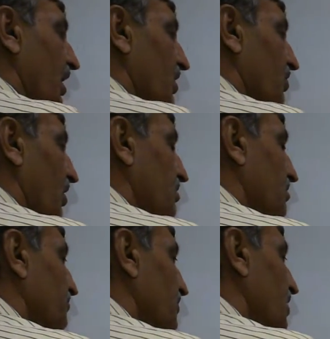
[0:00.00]
I
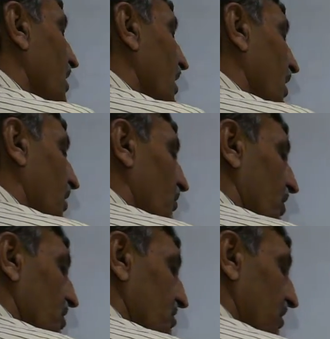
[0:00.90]
got,
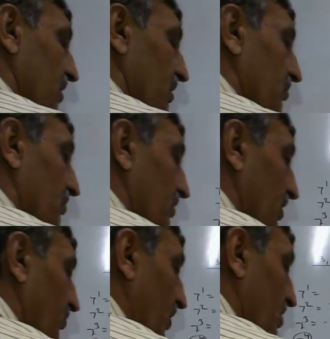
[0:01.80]
what is
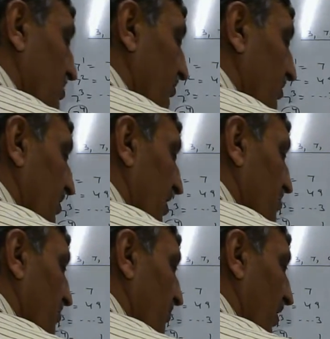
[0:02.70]
the 170
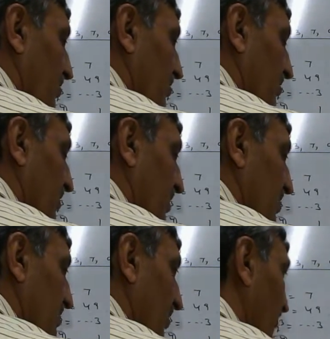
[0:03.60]
raised to the power
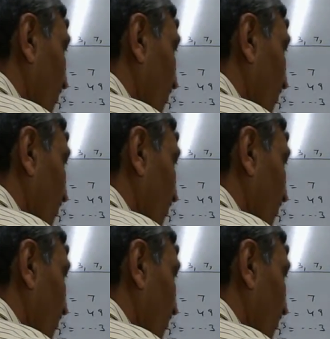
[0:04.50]
37